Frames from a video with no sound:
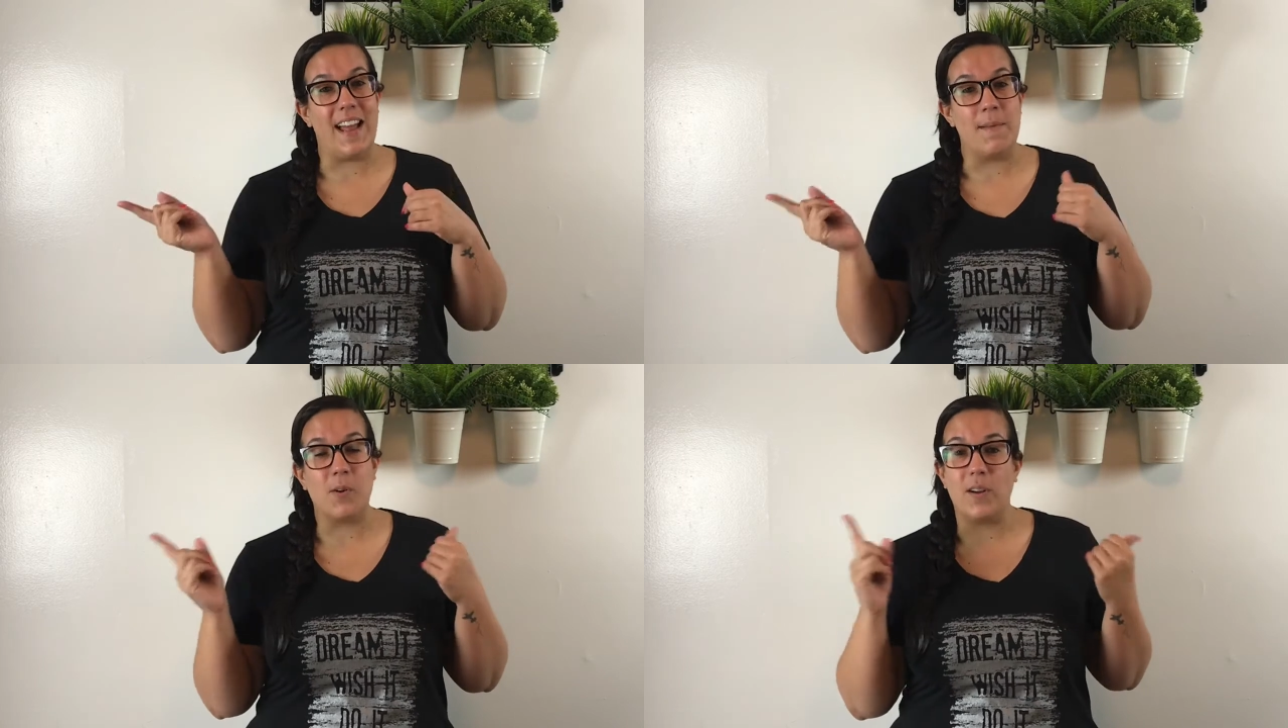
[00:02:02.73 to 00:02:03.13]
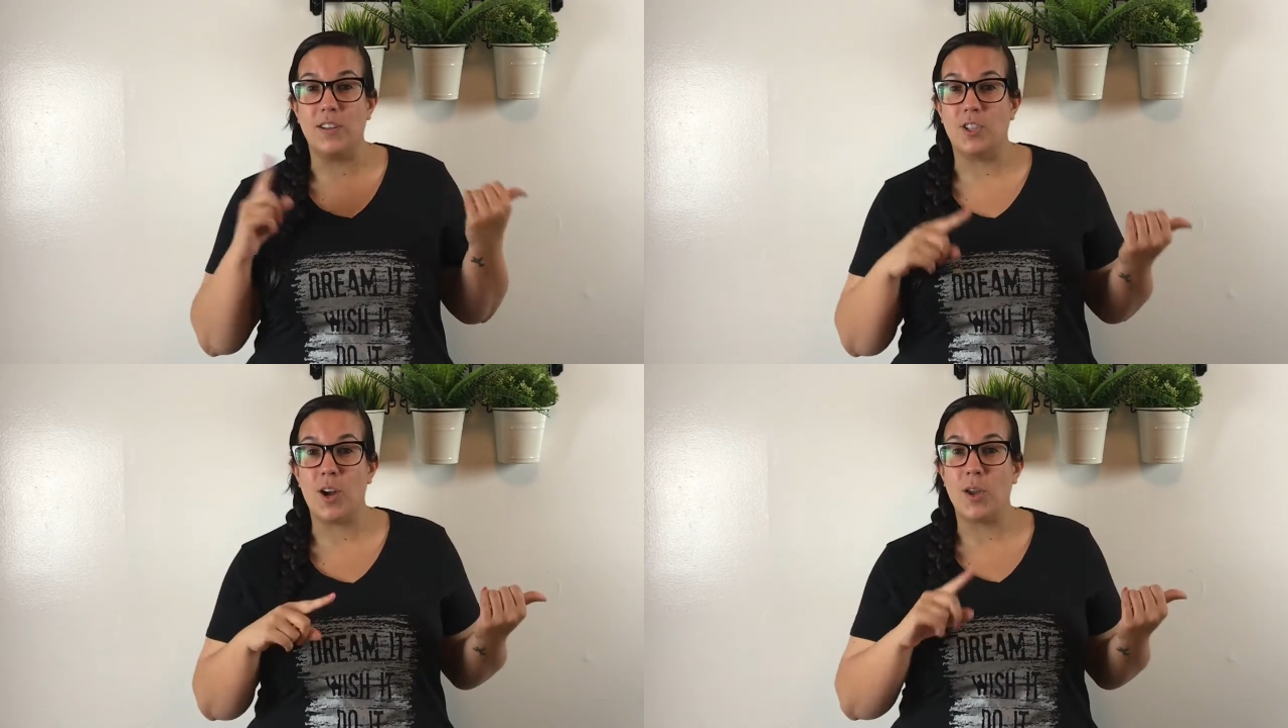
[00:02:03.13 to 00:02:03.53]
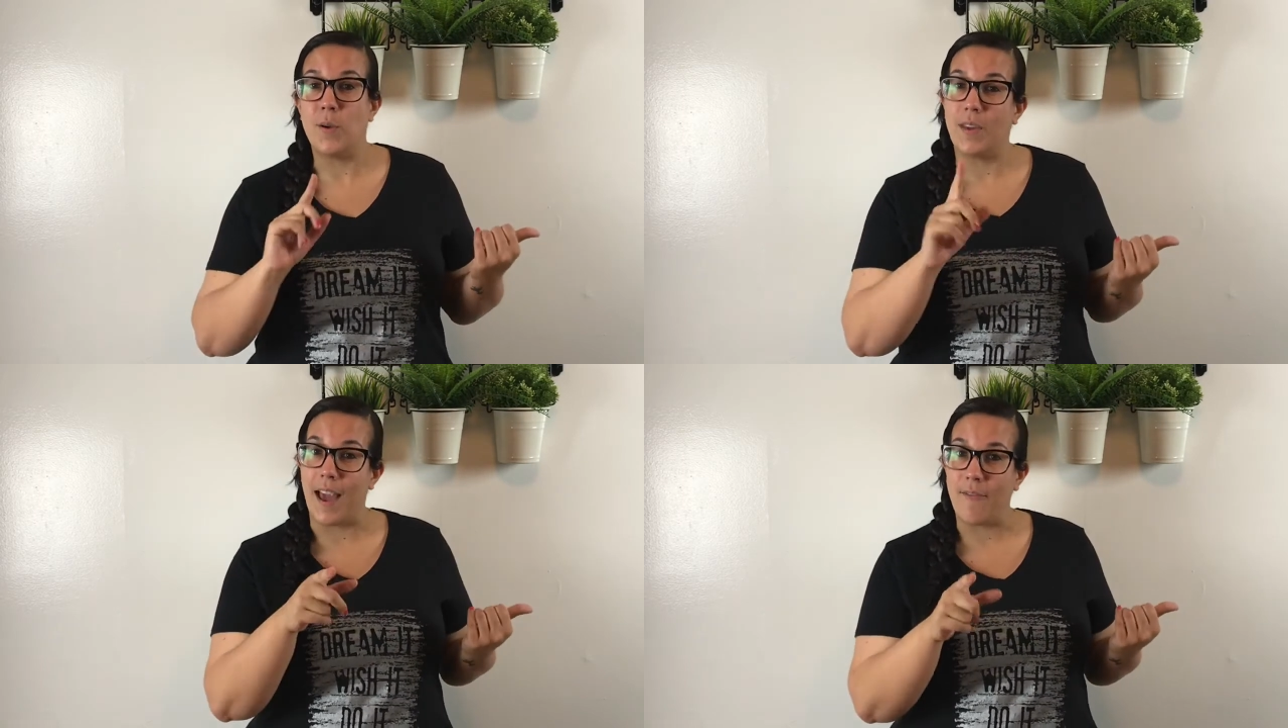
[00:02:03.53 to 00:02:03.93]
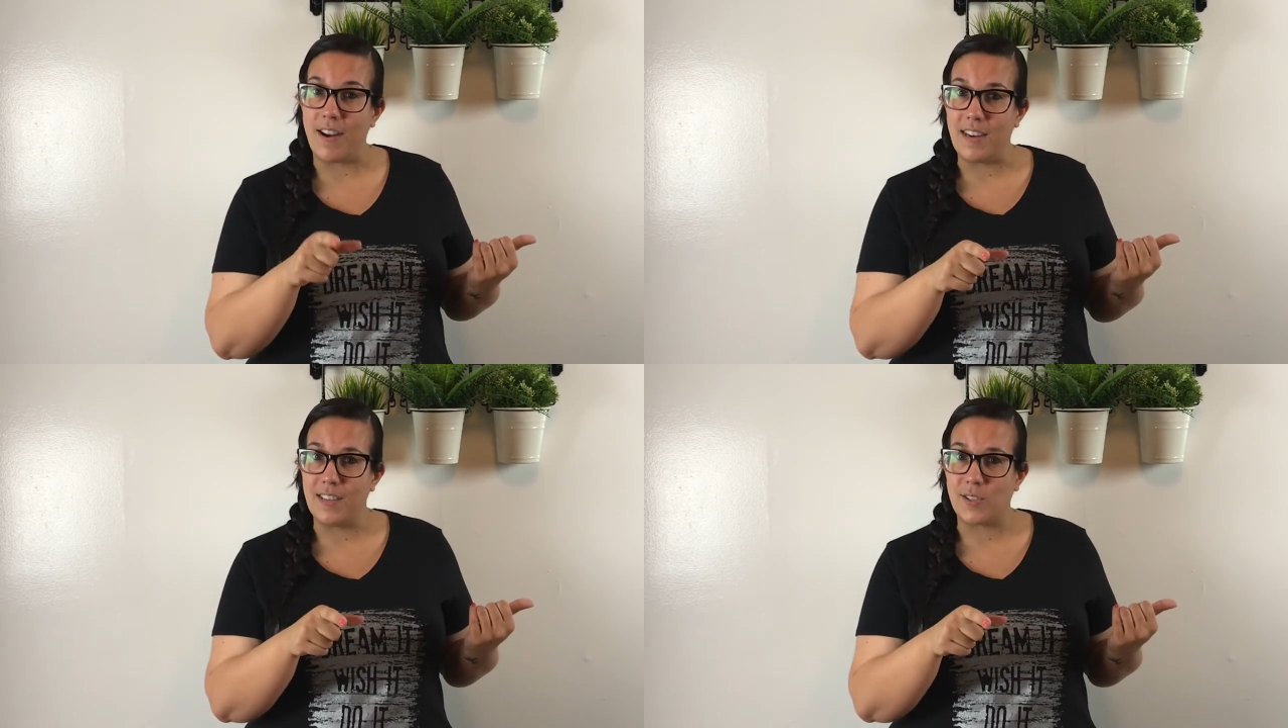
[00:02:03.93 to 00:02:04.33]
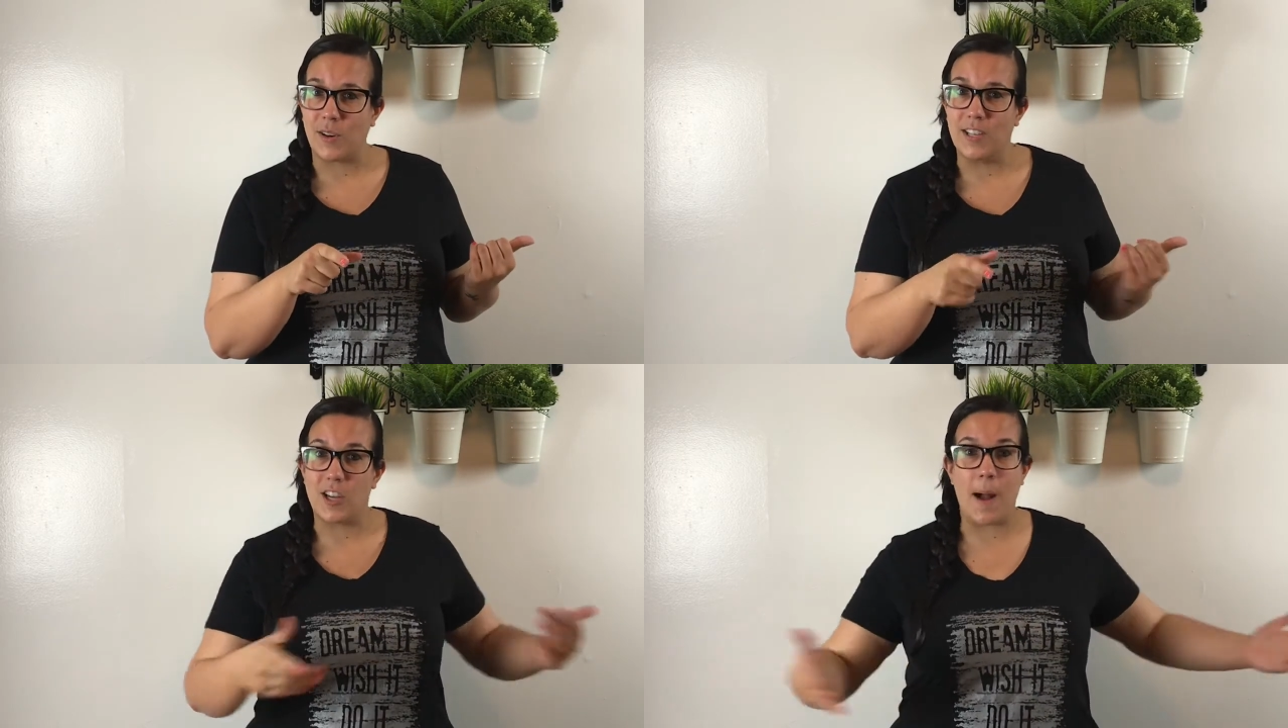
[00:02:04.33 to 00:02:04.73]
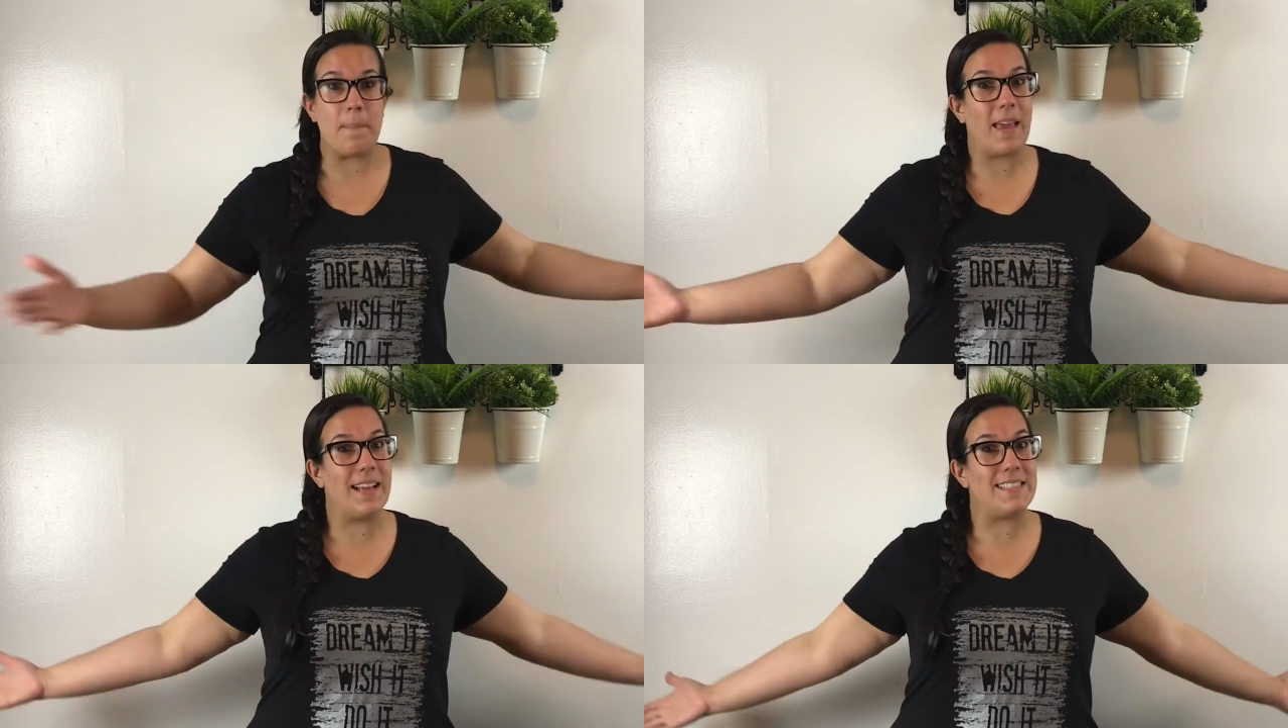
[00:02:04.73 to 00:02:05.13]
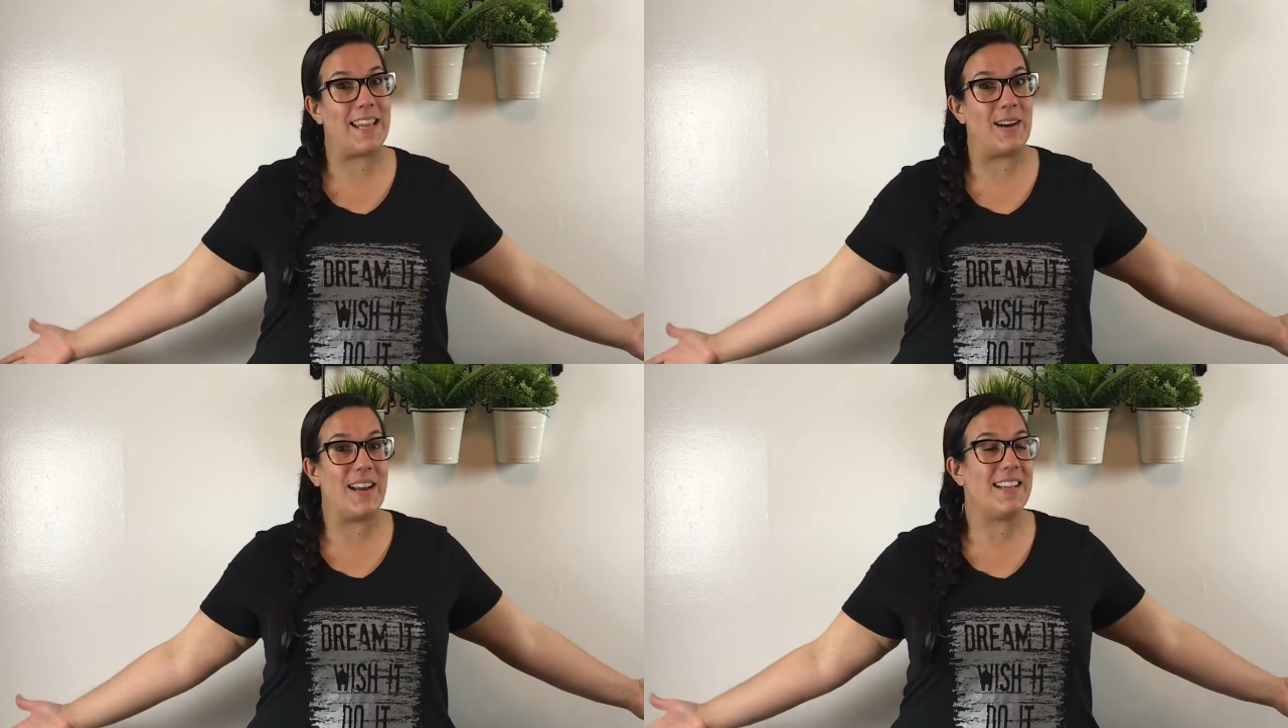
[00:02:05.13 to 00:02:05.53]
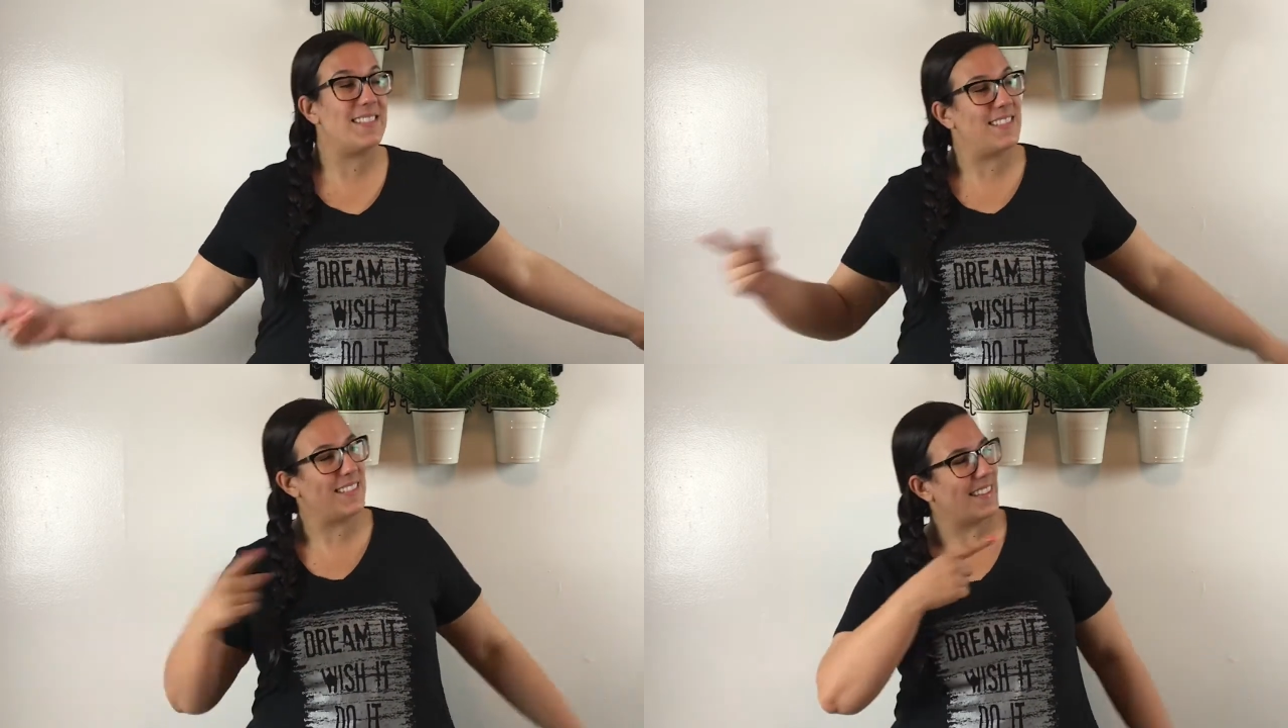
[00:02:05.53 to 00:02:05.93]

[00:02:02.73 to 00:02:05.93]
that I am going to show you. Get ready to screenshot because here it is.